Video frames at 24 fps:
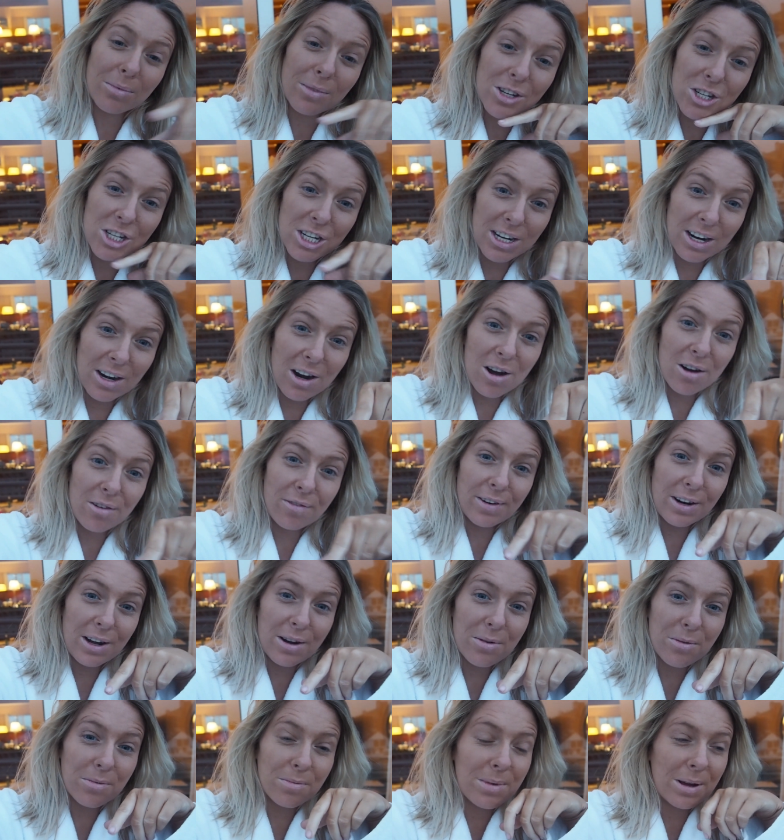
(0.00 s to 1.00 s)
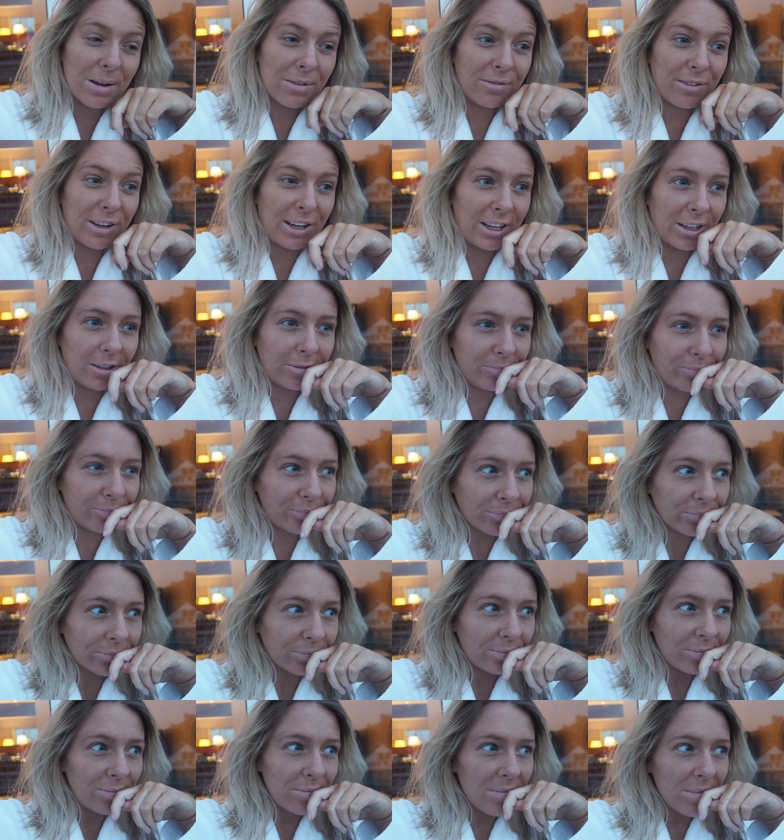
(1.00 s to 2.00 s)
She'd done half an hour on my feet
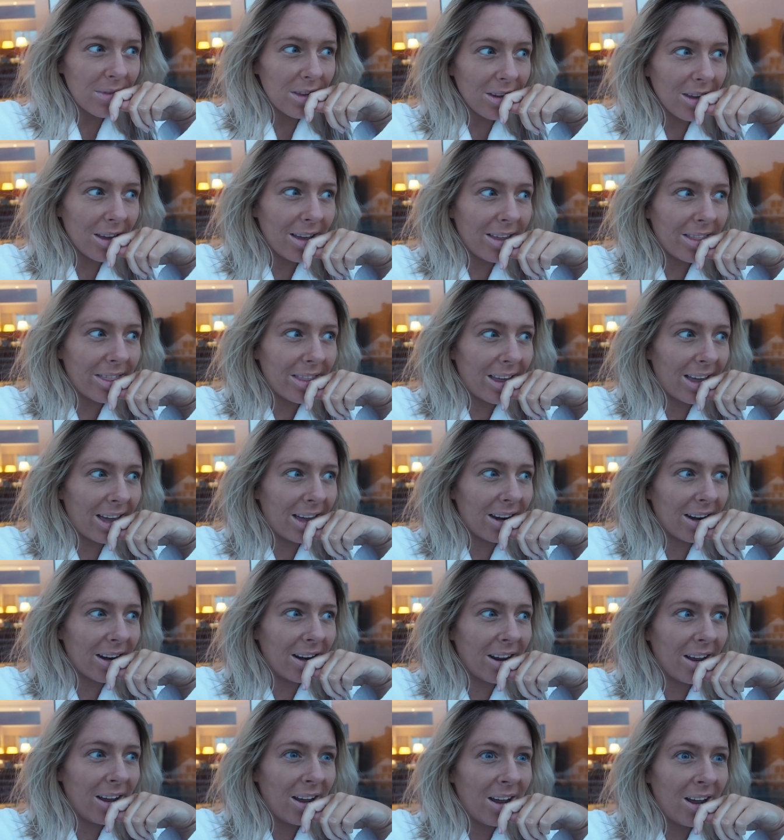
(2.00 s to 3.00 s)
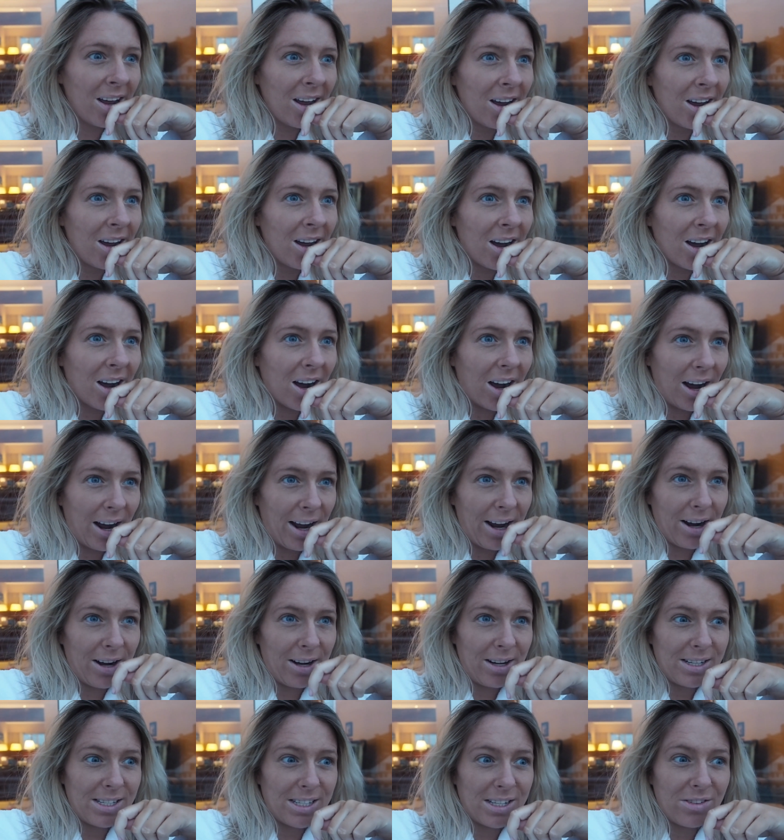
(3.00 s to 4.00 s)
and then I
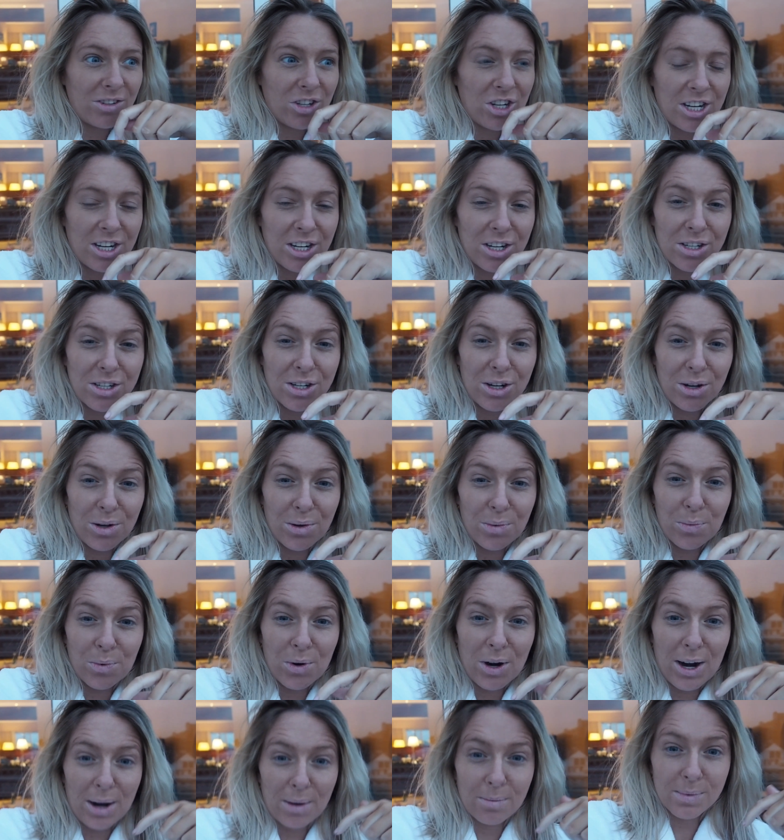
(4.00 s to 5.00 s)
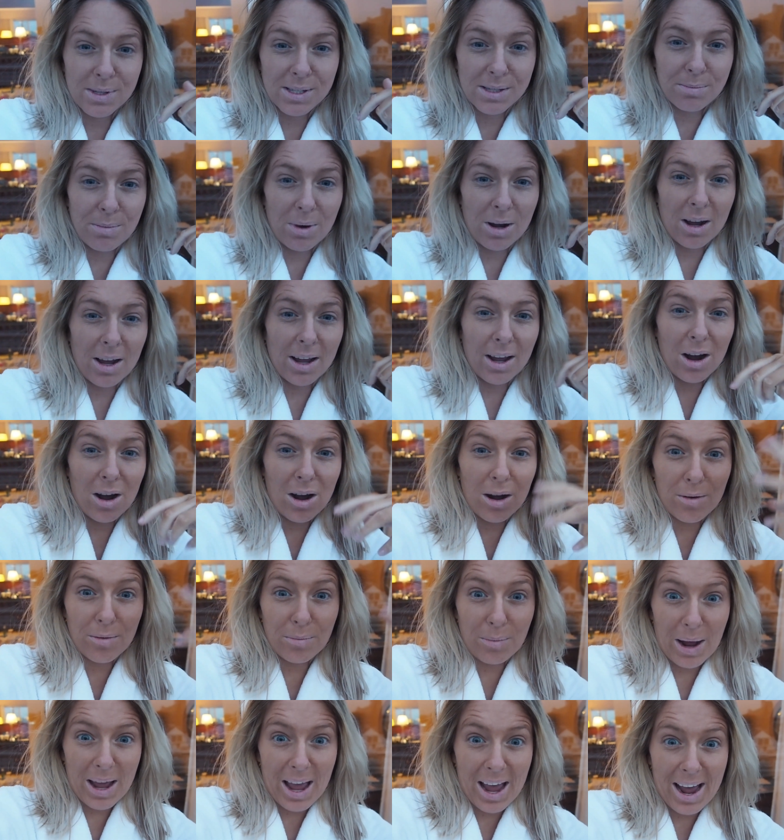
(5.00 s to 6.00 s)
asked if she could do perhaps
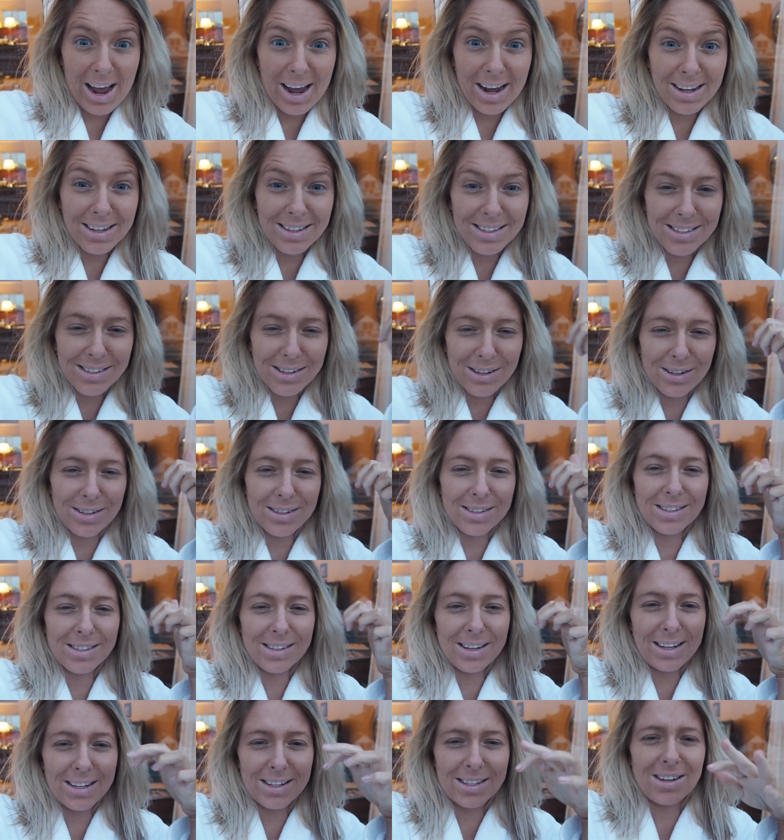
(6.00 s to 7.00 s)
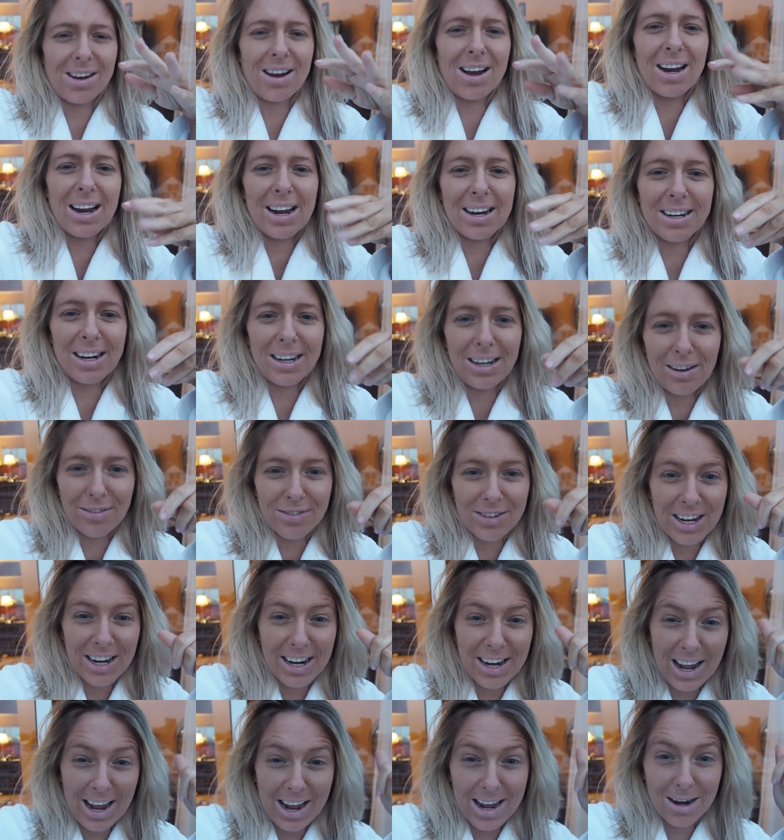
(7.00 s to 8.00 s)
my hands, because in Thailand I loved
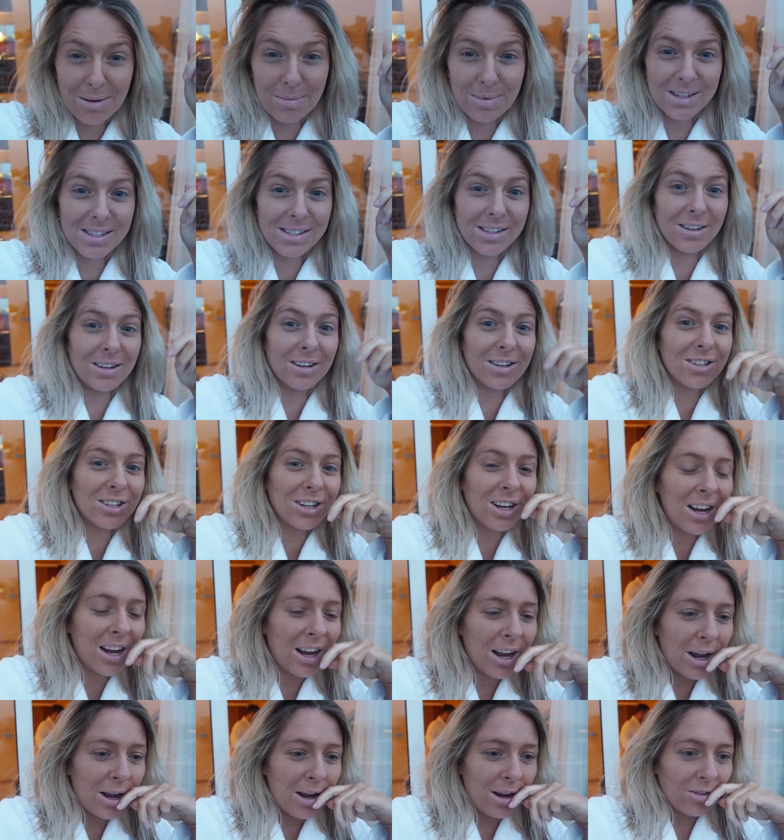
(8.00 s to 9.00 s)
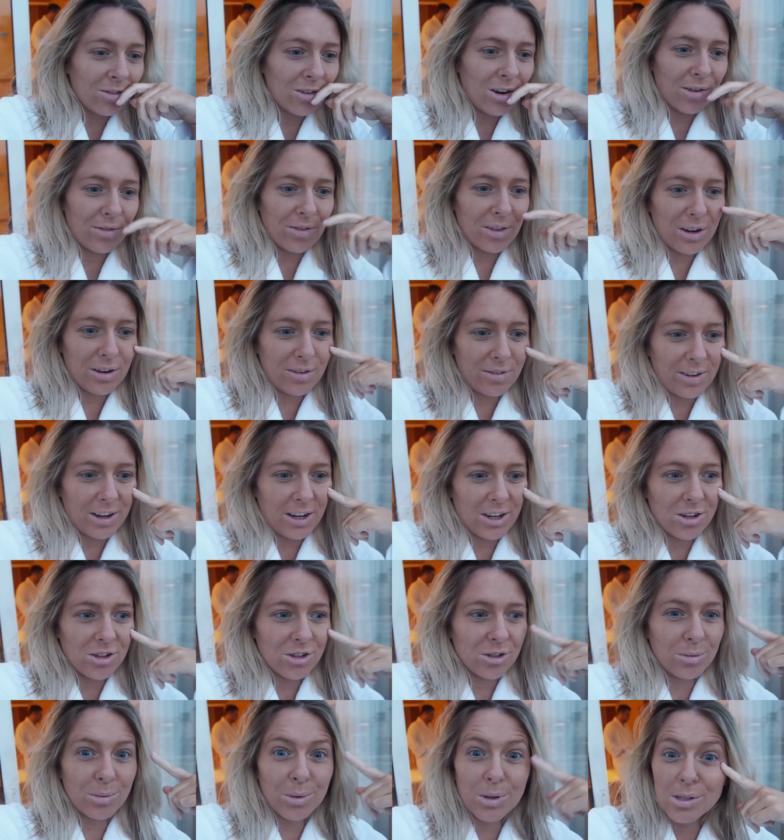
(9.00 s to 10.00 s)
getting a hand massage rather than a
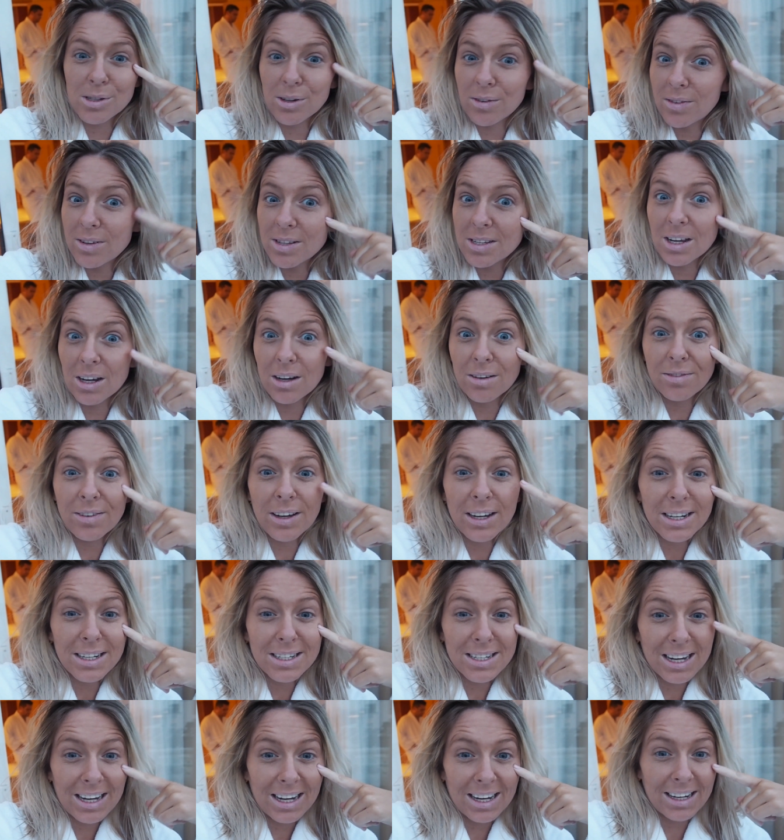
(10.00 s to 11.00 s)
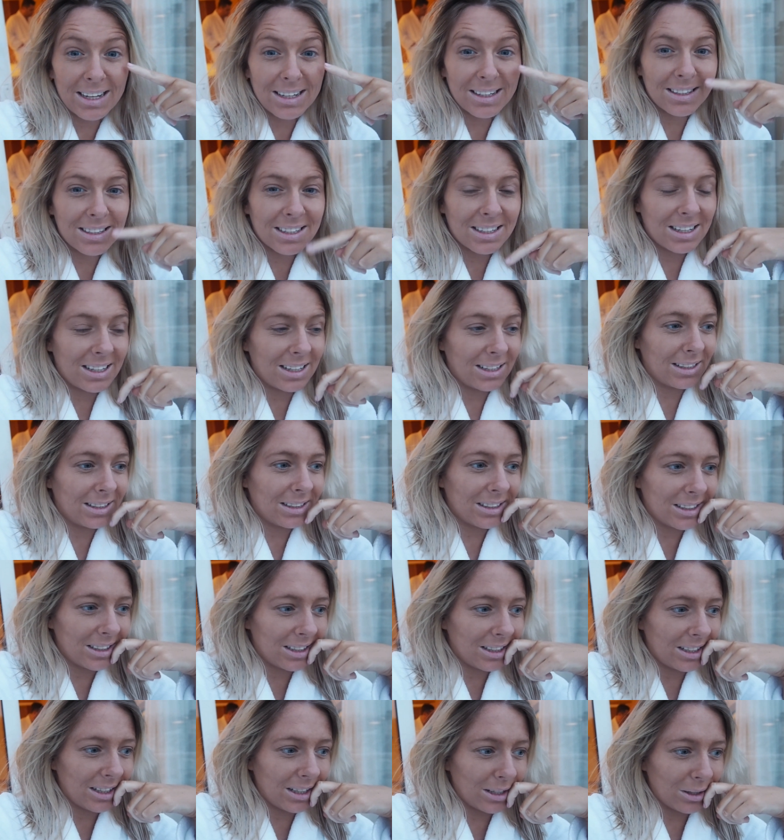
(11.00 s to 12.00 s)
facial, because obviously I fake tanned
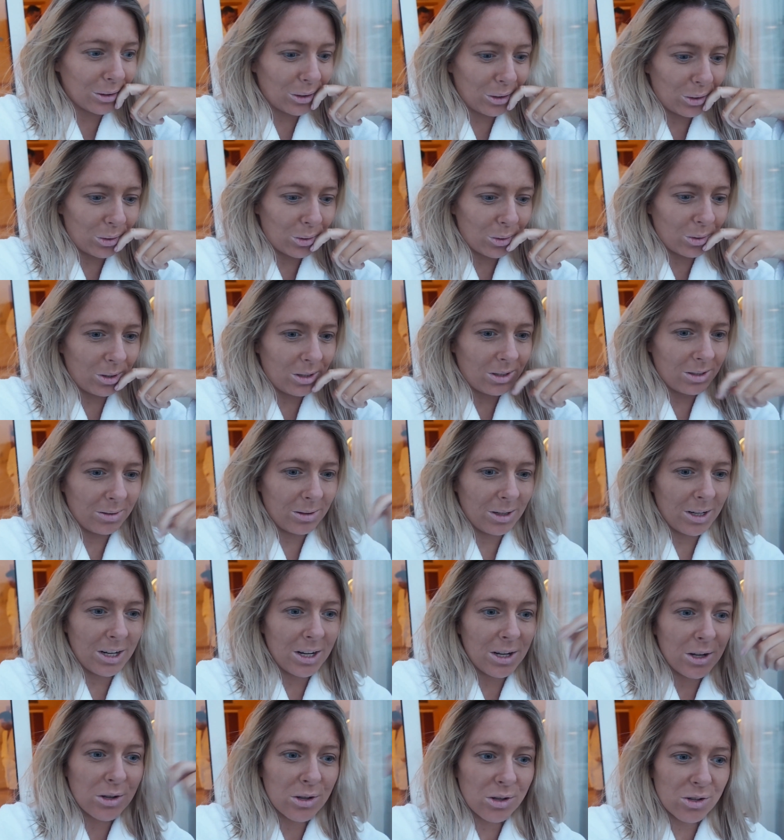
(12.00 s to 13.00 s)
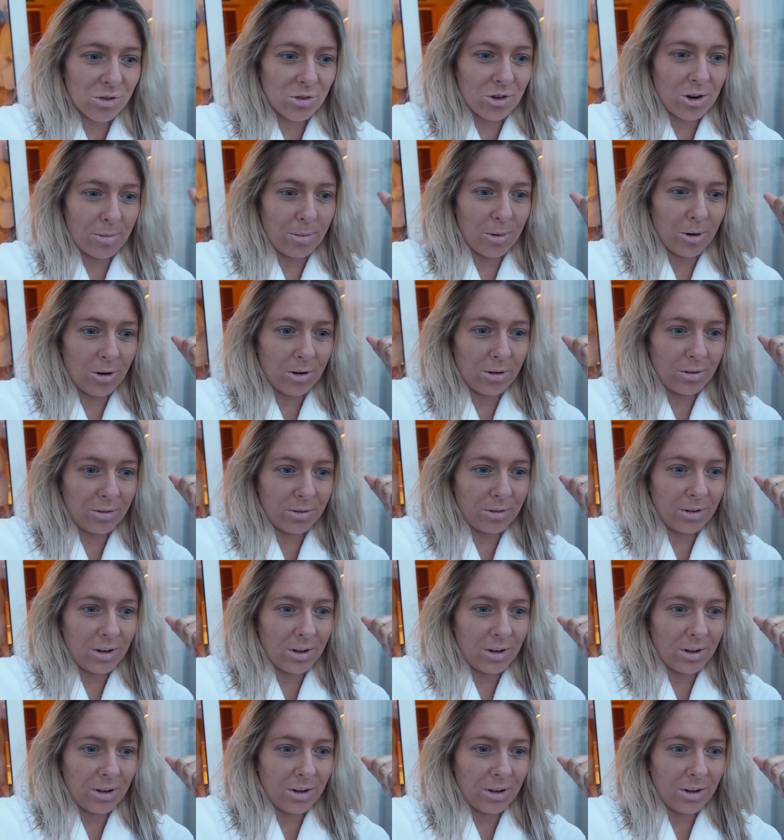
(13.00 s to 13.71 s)
and it will all scrub off.